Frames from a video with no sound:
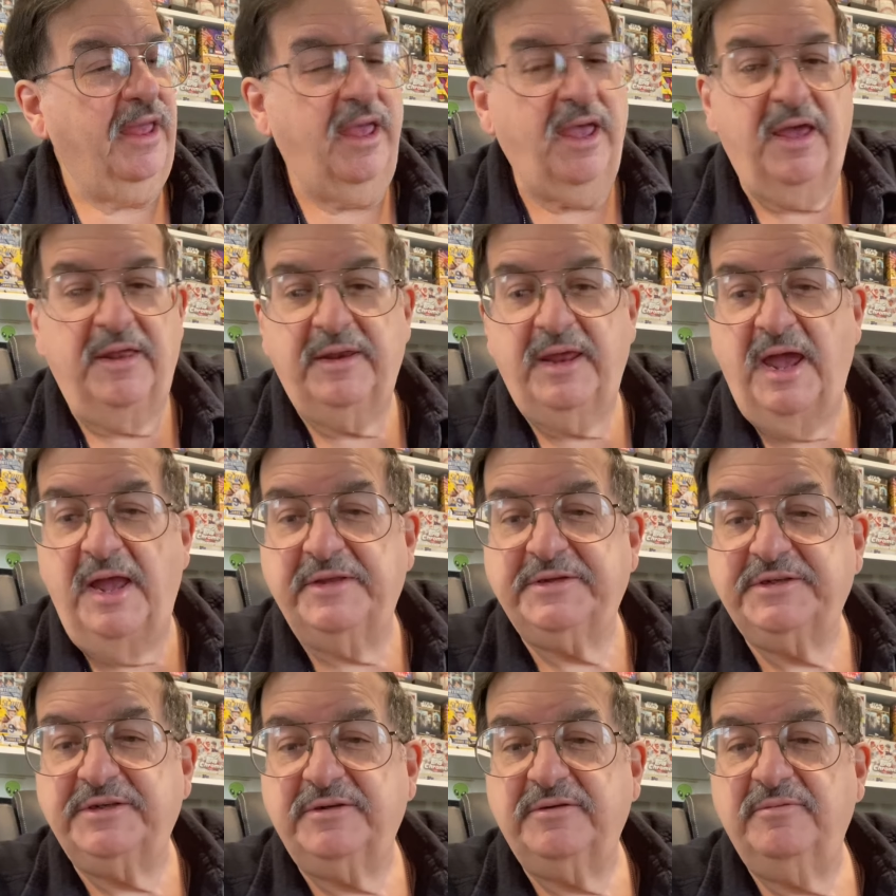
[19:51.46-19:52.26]
And
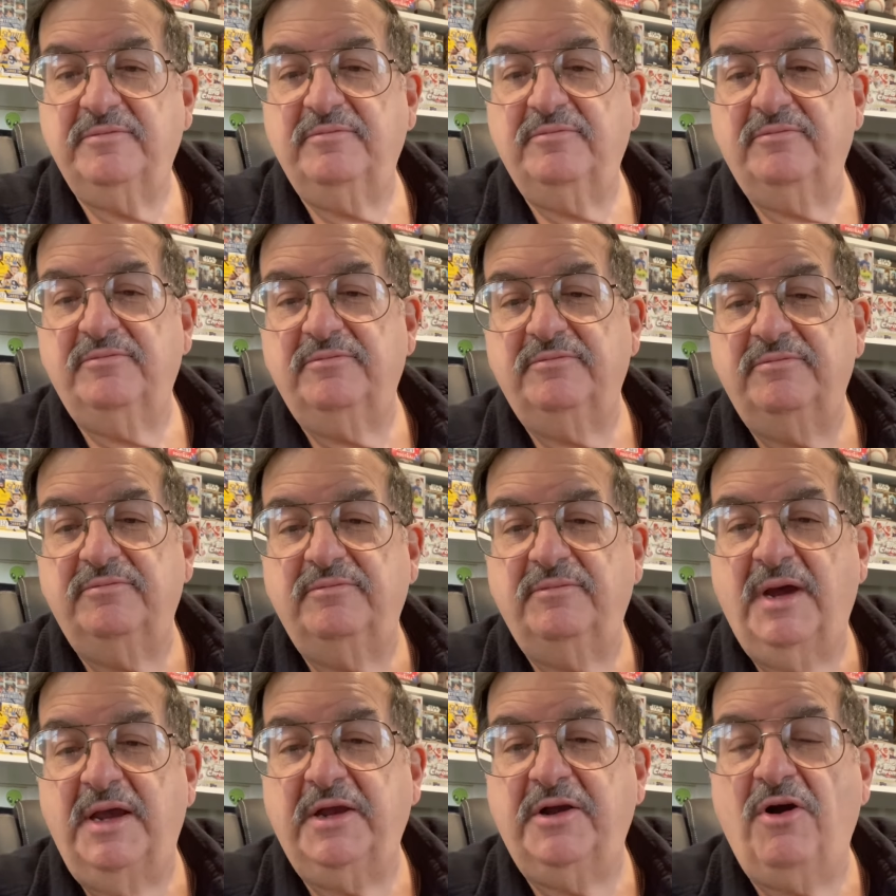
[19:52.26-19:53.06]
that's
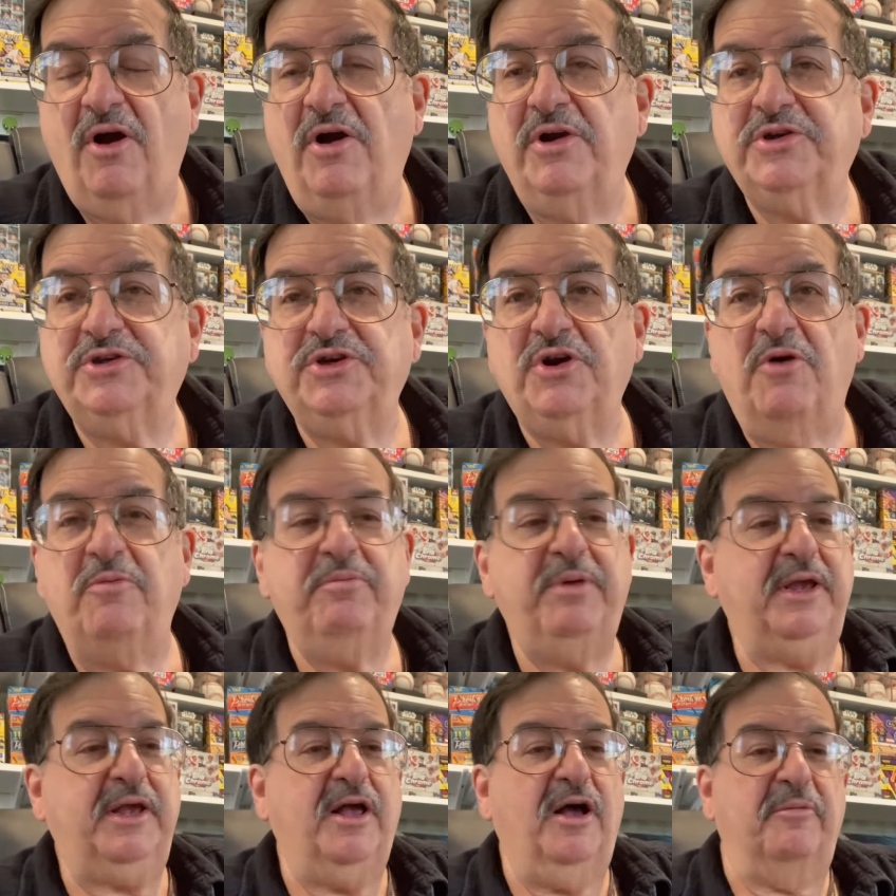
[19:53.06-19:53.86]
my card show
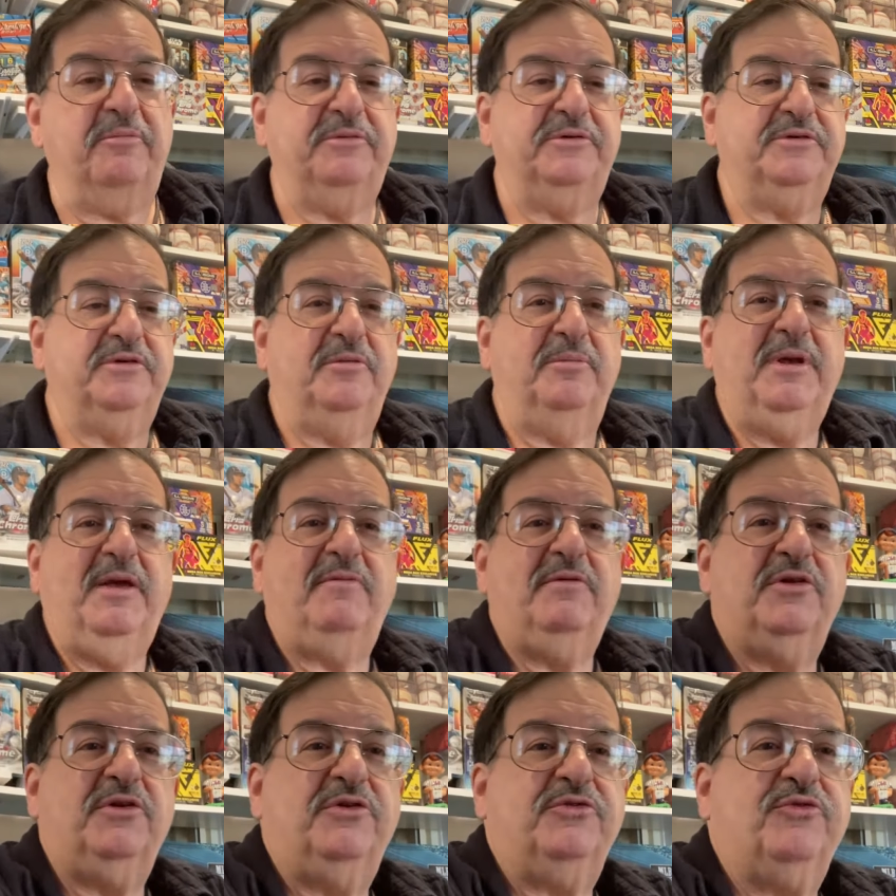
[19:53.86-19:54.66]
pickups. Let me have
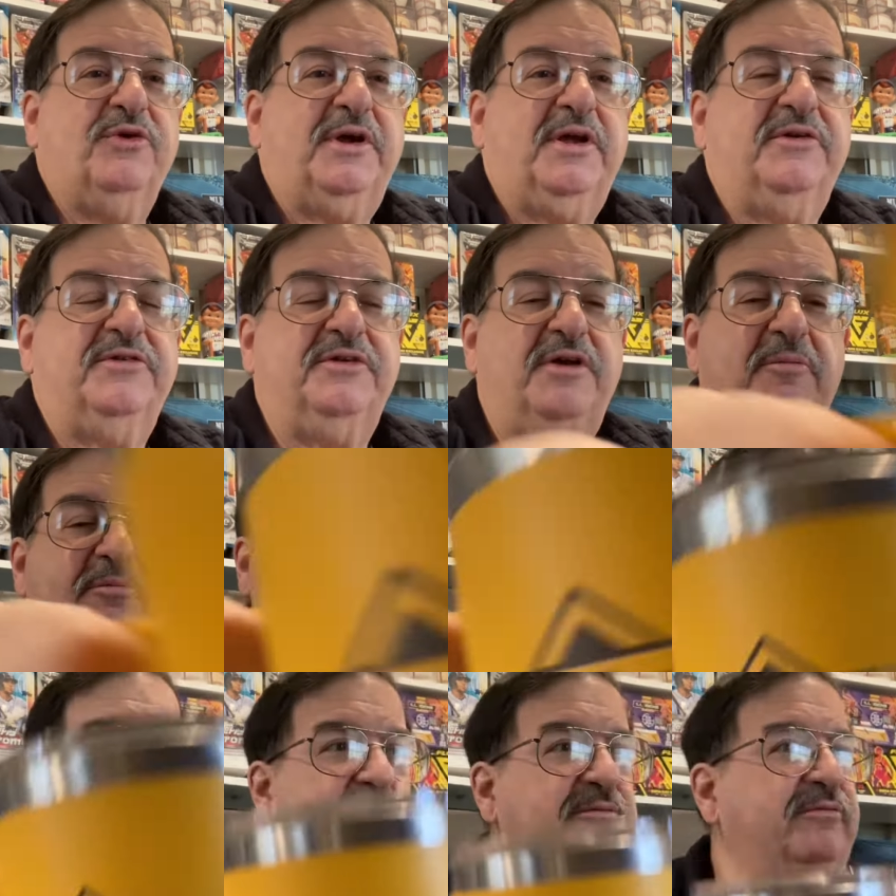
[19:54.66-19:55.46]
a little drink of
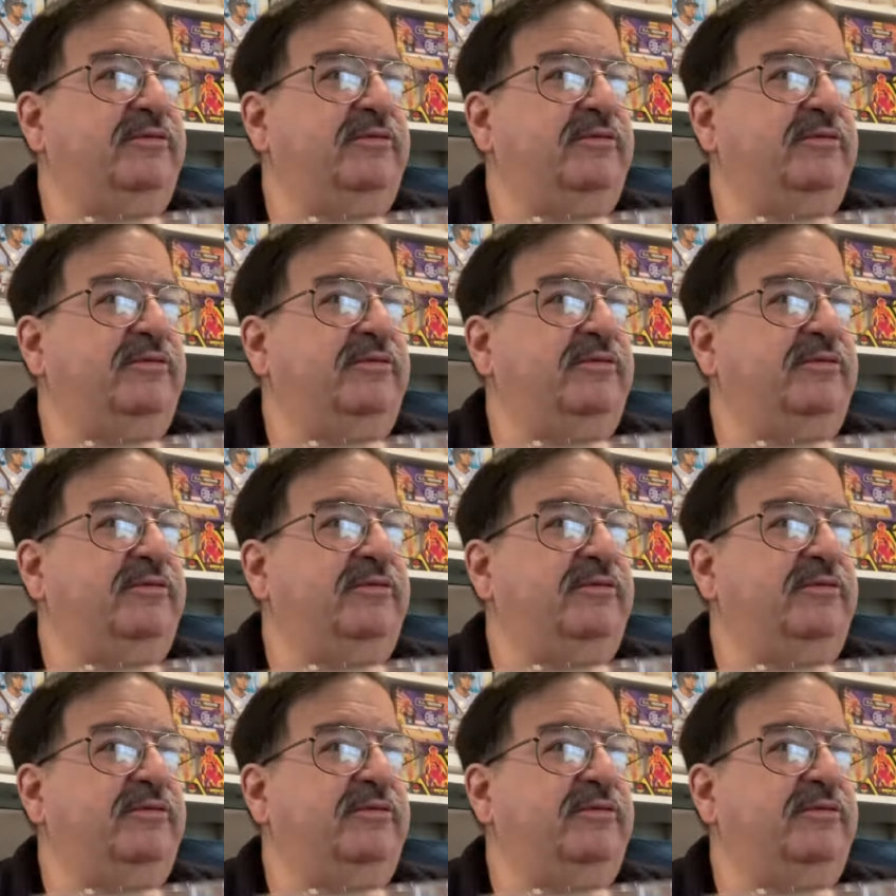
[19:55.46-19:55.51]
something.